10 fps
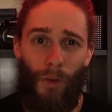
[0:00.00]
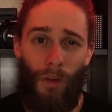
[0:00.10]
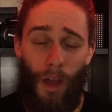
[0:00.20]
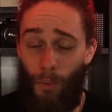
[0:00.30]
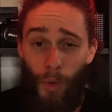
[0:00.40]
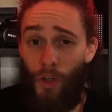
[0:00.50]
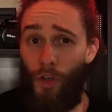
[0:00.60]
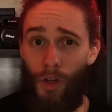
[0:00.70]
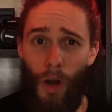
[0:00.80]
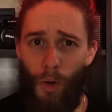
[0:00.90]
and we
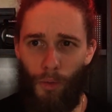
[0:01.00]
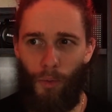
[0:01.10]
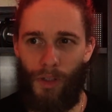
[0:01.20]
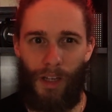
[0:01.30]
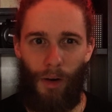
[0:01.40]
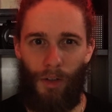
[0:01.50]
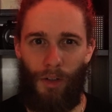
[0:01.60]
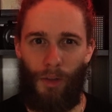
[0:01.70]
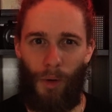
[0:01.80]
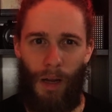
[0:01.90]
should know if we sounded
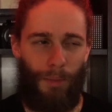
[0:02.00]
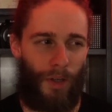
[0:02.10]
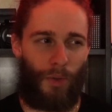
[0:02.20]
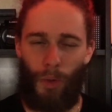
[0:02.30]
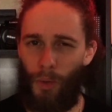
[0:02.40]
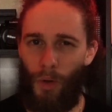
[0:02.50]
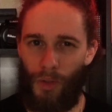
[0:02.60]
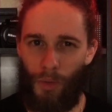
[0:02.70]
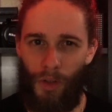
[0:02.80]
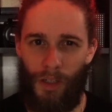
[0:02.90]
good, right? Because we're the
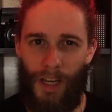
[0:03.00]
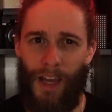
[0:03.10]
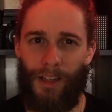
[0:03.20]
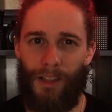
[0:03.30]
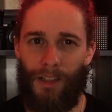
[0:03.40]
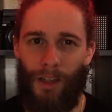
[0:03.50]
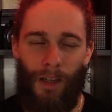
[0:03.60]
ones with good taste.